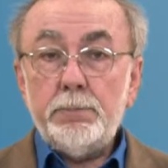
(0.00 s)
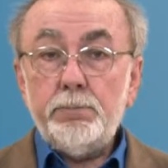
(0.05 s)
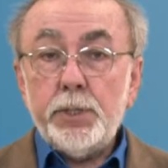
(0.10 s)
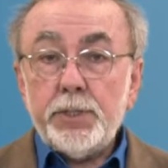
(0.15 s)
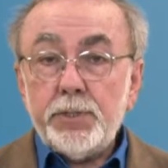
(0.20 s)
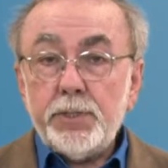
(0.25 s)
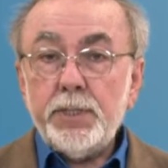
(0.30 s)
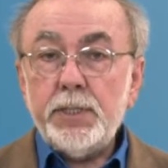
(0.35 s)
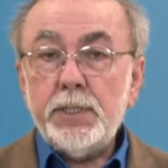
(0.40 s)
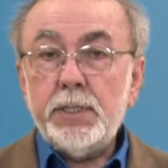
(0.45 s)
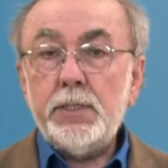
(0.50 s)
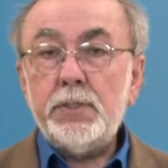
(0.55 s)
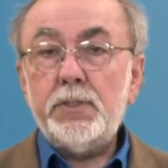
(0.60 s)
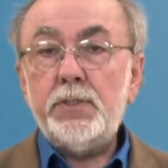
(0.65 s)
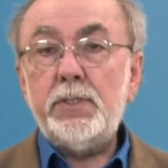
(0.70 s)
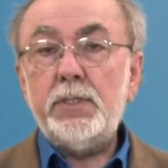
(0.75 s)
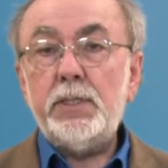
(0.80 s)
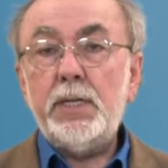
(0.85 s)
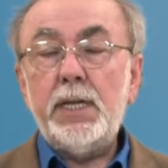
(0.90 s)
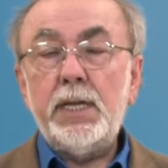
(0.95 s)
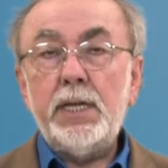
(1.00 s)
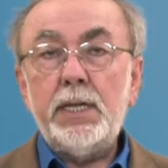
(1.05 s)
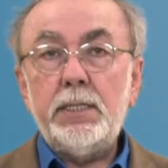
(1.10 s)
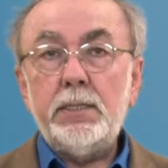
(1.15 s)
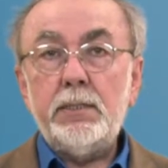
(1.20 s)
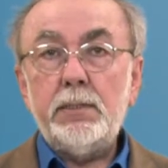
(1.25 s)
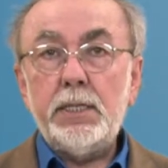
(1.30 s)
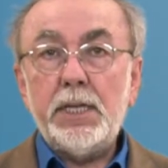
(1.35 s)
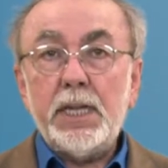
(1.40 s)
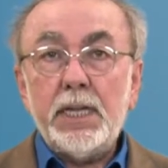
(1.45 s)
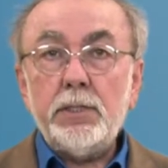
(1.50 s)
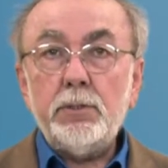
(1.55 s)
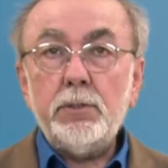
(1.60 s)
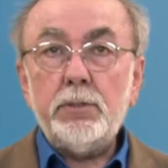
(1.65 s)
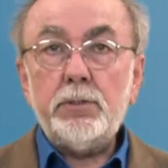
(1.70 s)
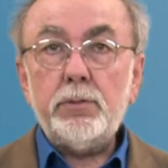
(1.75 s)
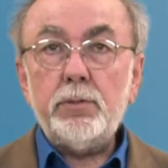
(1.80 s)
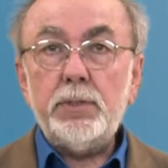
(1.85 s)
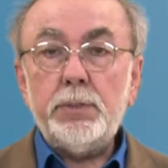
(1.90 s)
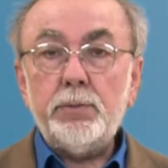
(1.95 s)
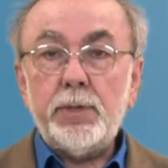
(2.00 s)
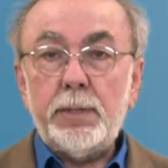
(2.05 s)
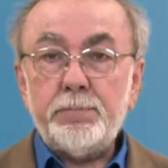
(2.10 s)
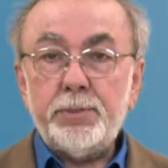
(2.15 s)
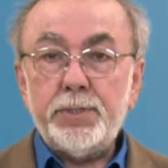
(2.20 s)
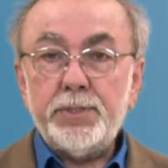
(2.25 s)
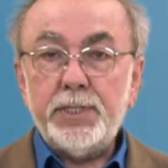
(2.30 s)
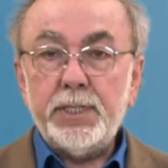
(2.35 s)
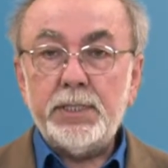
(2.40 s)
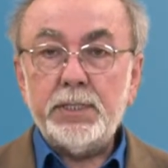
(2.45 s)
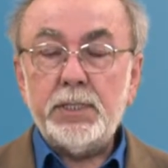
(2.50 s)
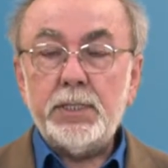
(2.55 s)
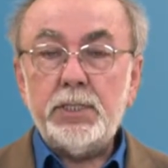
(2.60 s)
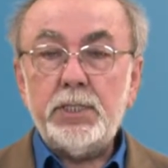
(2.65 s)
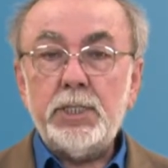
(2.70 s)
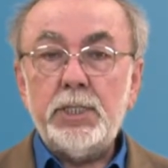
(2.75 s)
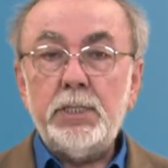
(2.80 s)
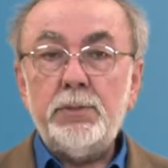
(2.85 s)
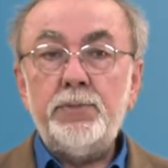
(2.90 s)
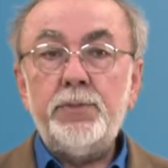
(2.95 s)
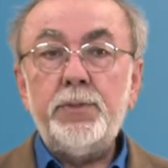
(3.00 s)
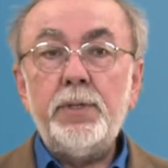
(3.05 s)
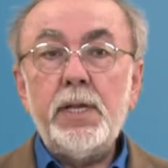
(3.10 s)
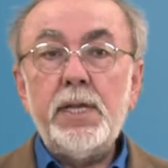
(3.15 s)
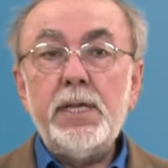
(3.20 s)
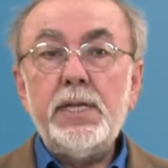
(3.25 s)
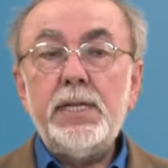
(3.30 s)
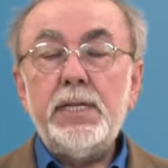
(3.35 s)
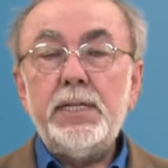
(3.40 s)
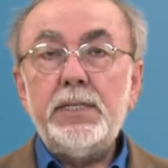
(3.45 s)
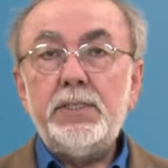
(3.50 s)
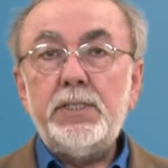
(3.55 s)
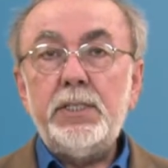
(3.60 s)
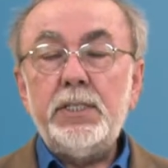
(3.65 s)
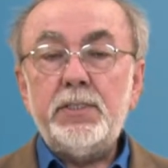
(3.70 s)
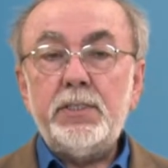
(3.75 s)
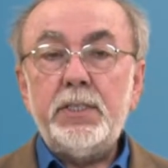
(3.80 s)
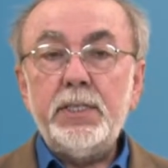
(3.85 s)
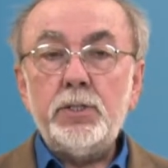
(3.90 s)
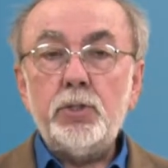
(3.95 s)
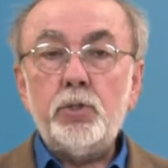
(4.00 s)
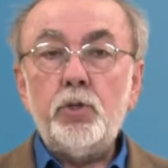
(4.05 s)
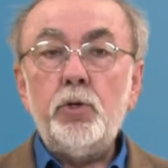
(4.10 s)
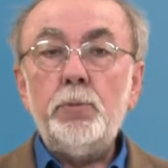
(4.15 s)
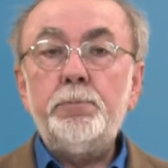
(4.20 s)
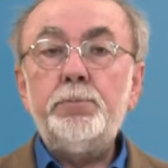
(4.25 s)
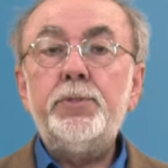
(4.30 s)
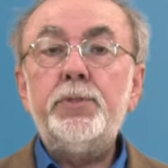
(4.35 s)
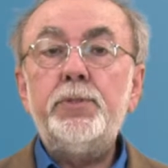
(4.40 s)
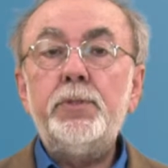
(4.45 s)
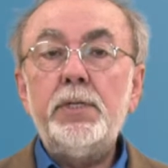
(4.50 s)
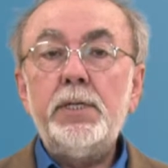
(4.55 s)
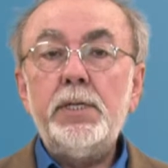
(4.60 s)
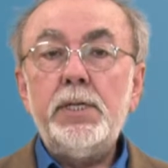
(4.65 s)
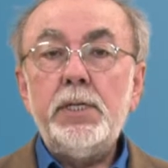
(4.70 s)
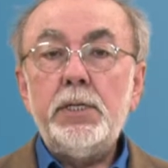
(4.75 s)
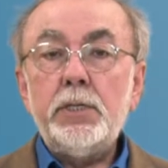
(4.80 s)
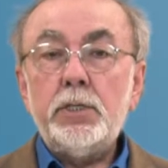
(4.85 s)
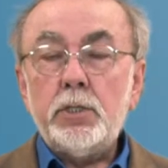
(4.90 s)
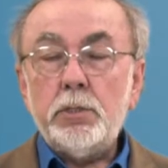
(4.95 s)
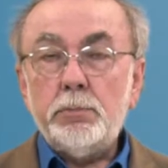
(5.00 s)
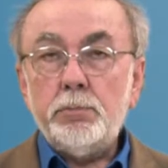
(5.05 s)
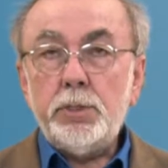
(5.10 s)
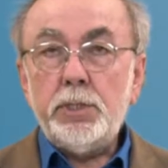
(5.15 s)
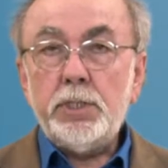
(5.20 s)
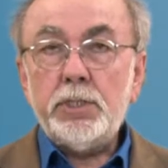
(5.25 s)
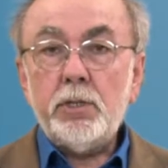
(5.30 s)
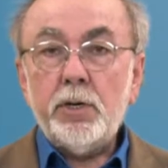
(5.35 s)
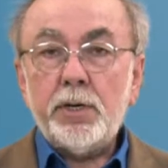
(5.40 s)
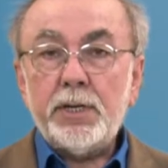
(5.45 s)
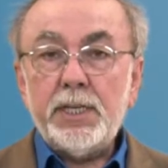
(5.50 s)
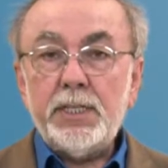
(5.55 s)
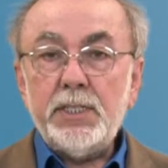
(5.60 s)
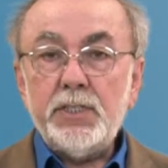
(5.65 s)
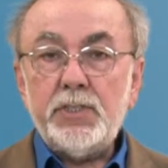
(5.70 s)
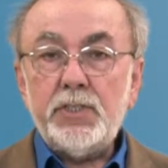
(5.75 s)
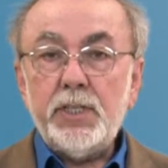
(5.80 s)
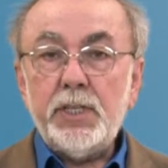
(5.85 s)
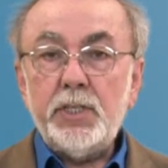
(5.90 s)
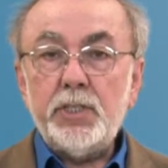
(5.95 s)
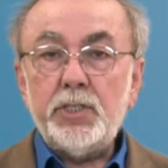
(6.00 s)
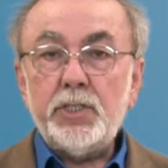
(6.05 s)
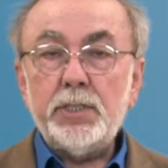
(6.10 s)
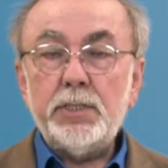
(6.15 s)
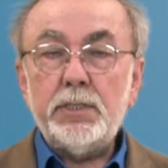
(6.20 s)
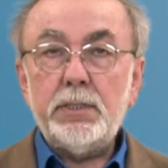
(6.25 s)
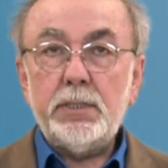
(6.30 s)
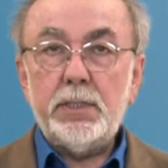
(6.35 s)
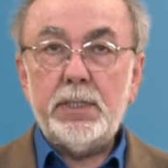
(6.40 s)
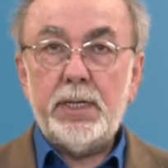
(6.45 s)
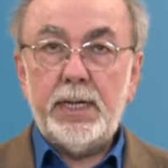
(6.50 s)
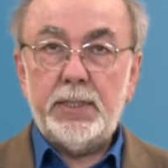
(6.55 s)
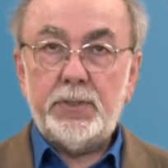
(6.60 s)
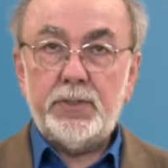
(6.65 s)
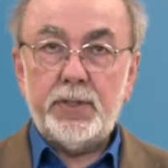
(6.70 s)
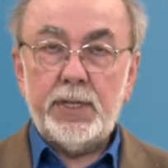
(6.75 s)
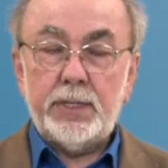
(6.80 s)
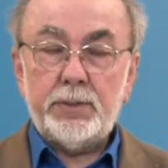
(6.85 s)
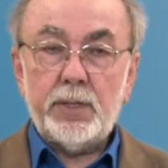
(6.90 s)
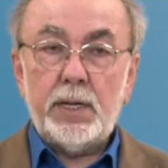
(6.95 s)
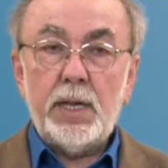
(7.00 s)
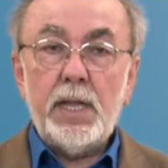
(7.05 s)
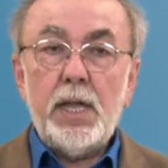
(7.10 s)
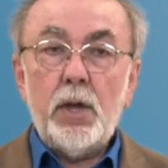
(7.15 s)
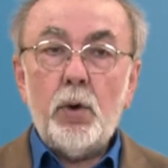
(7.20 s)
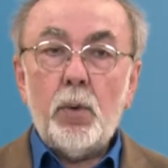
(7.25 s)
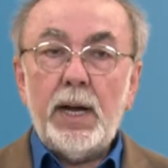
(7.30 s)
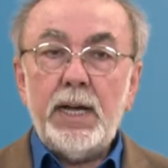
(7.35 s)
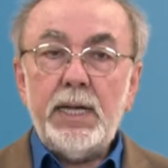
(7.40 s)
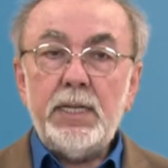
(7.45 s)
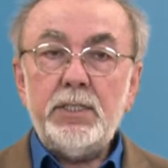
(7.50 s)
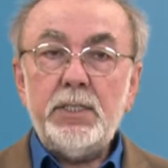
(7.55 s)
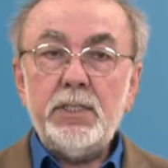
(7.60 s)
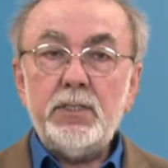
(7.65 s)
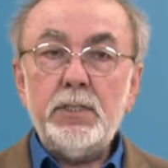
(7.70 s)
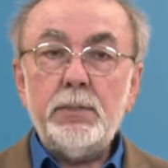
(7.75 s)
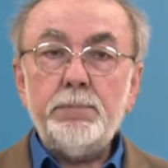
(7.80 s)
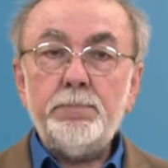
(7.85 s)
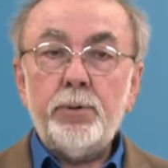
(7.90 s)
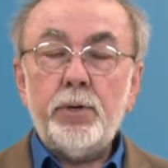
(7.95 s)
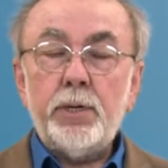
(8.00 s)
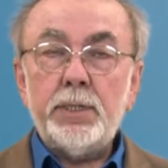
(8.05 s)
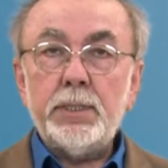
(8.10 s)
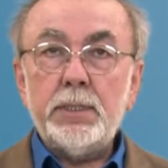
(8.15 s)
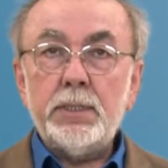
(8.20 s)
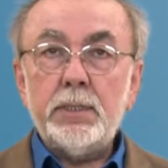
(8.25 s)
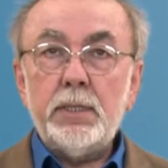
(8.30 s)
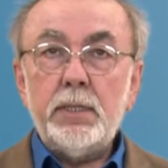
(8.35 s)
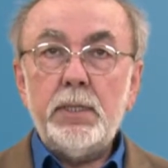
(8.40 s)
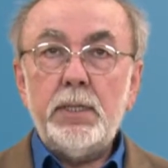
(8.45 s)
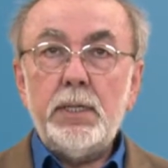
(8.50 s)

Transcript: business and industry representatives, citizen groups, community organization, etc. Why is this important?